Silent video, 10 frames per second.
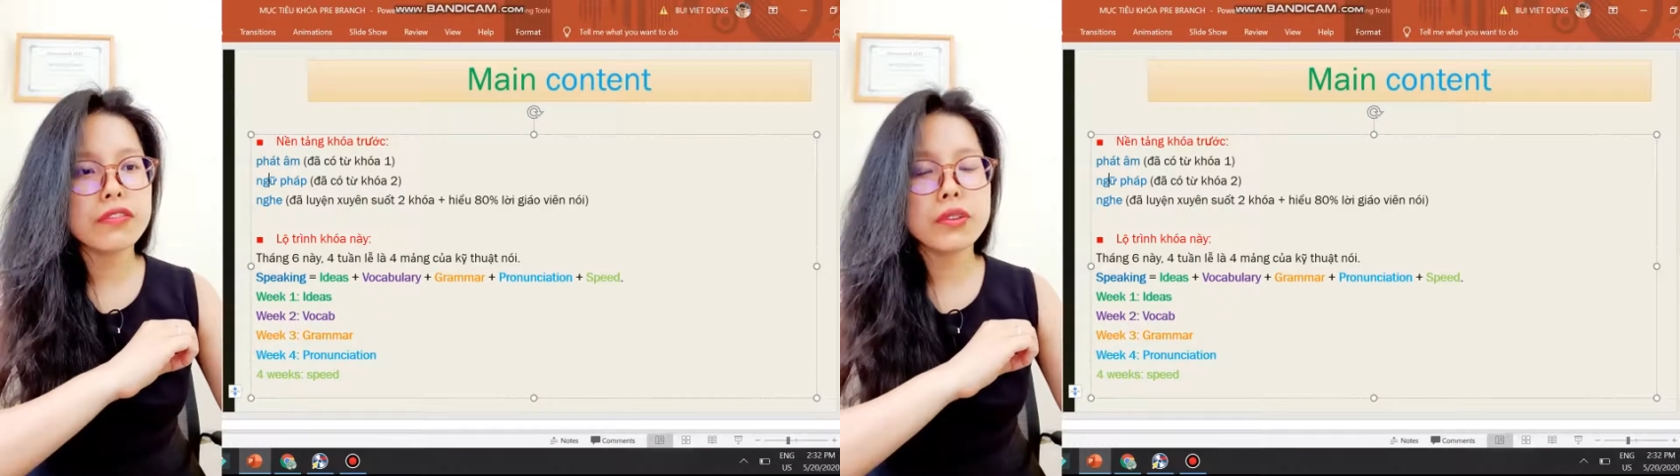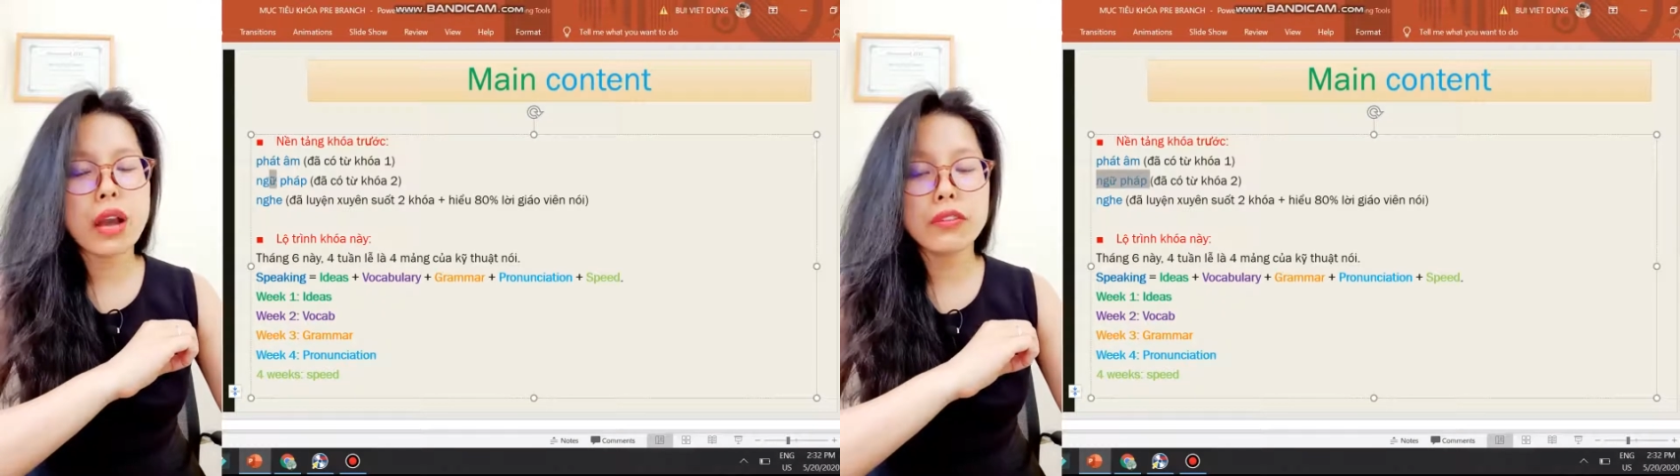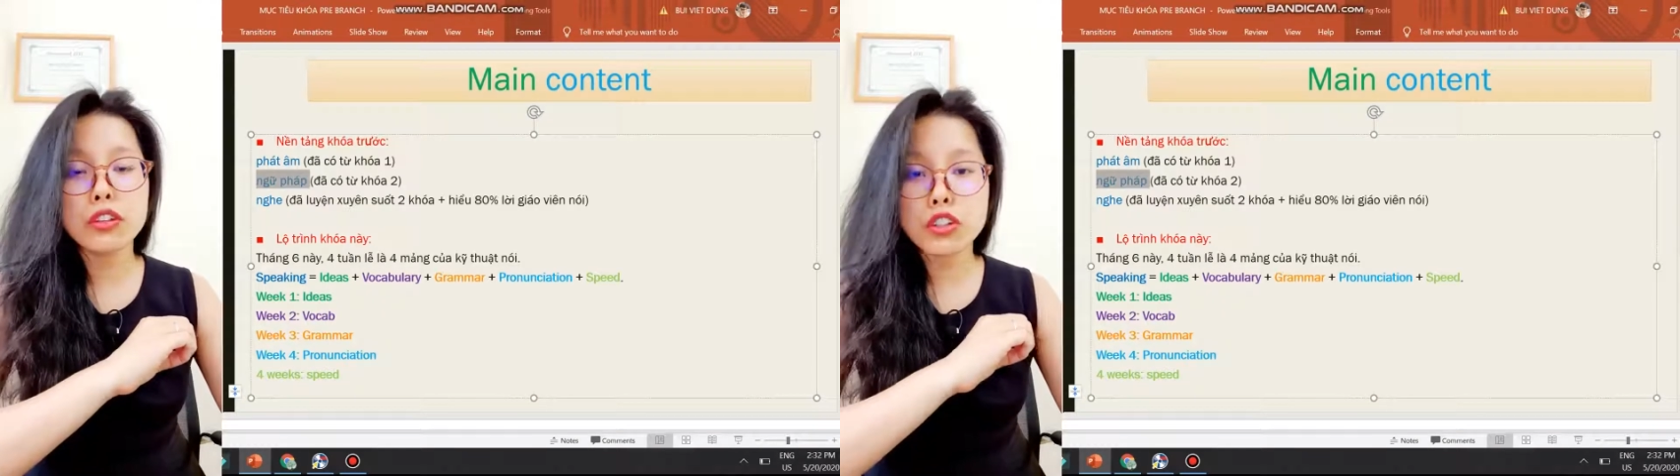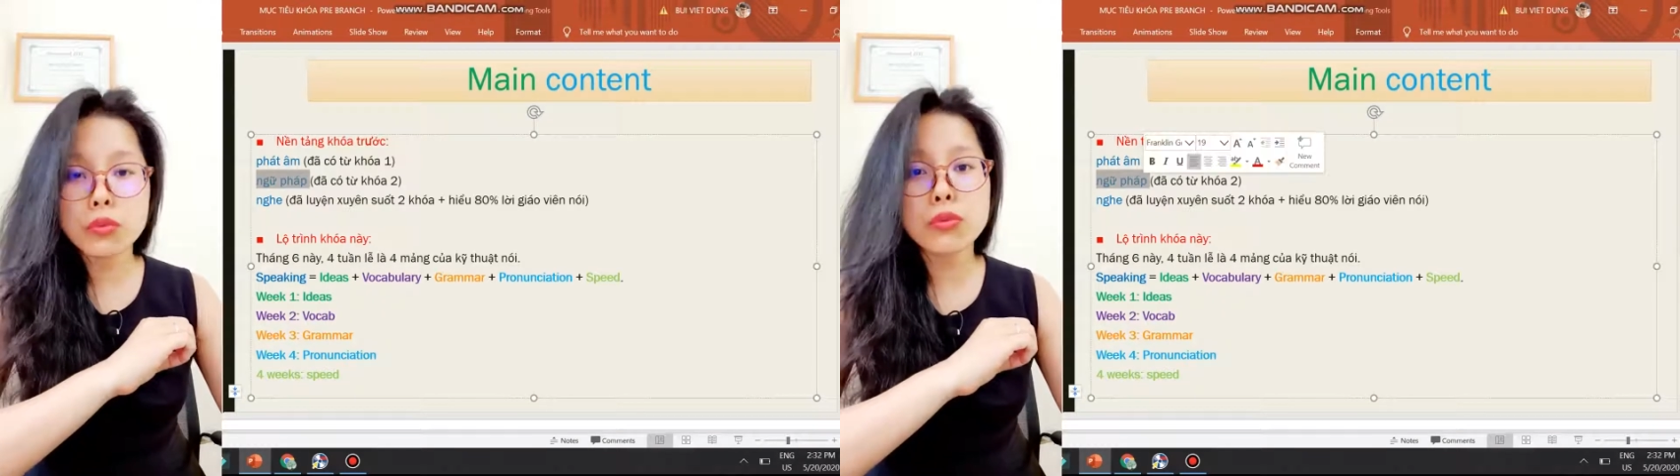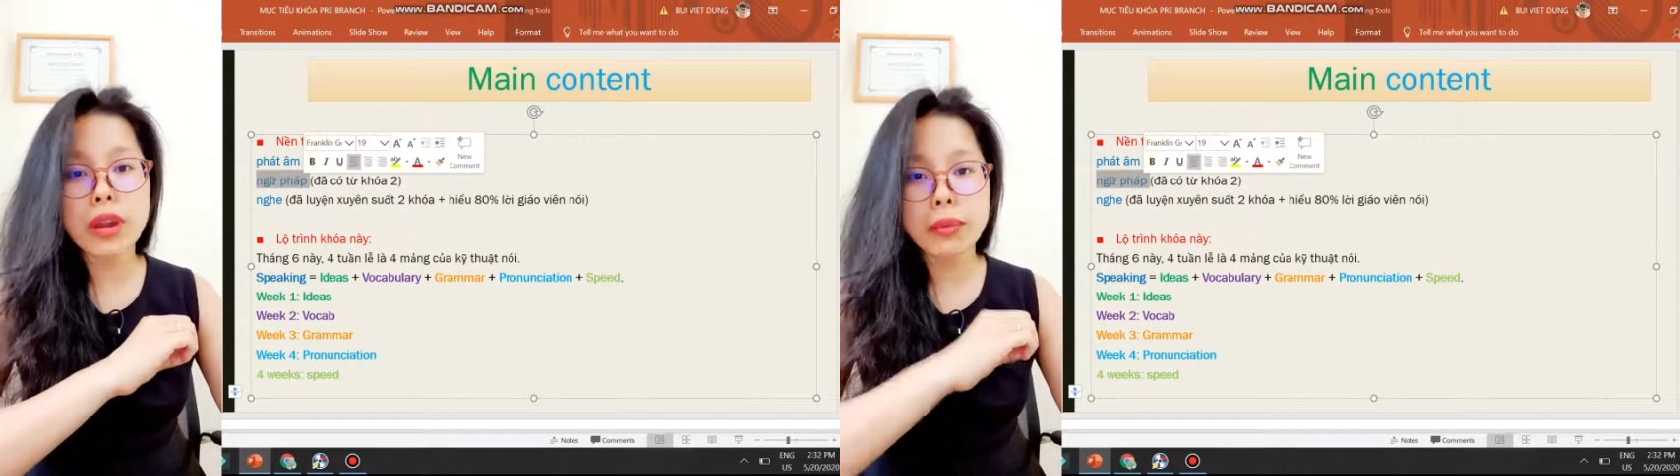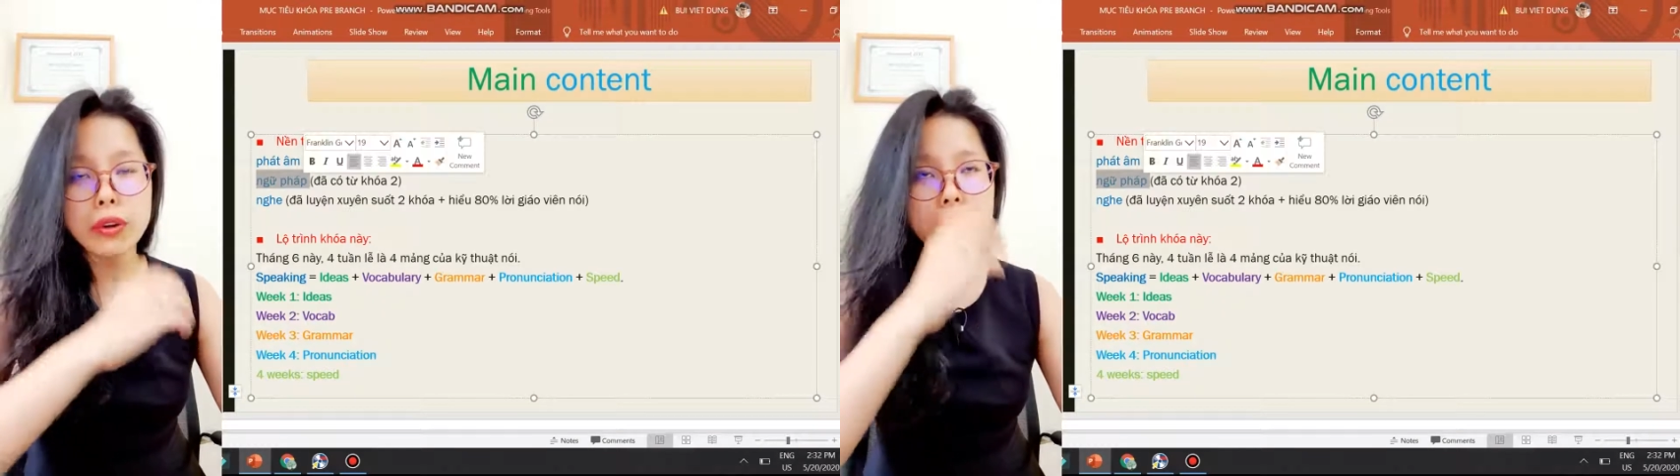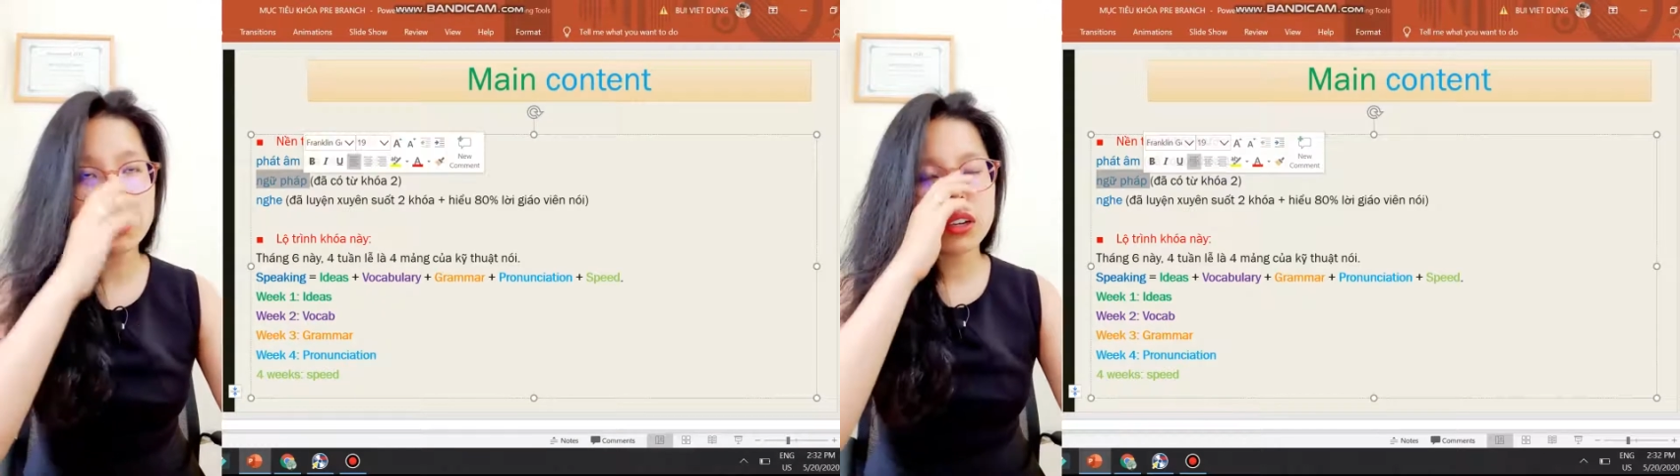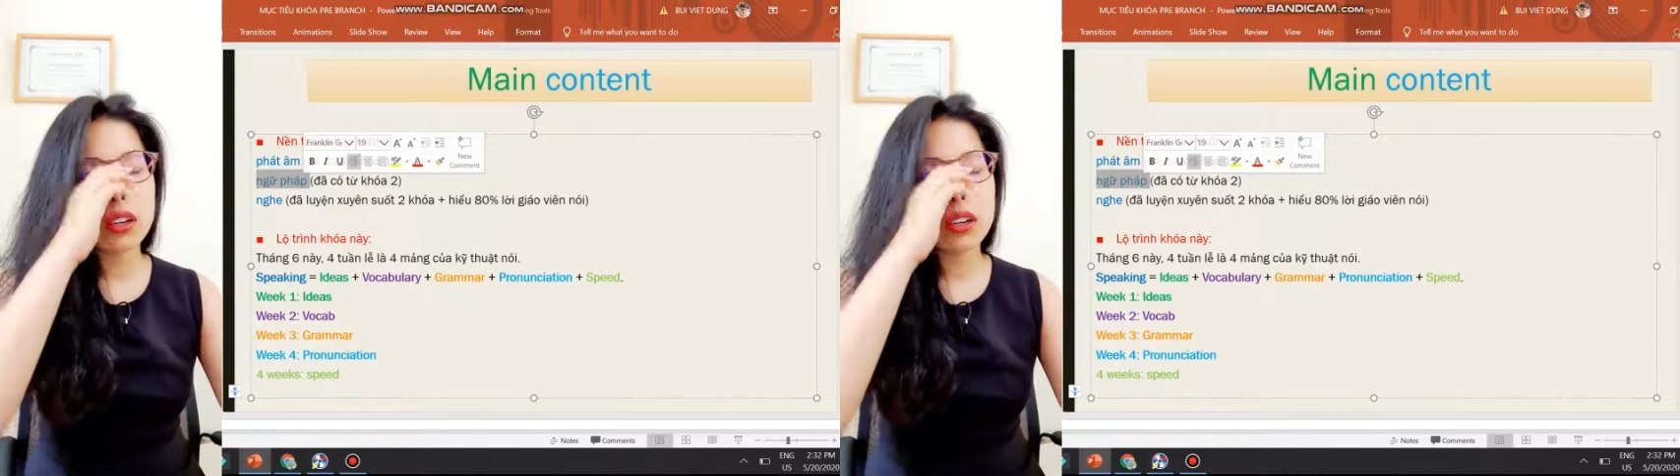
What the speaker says: you have a good grammar,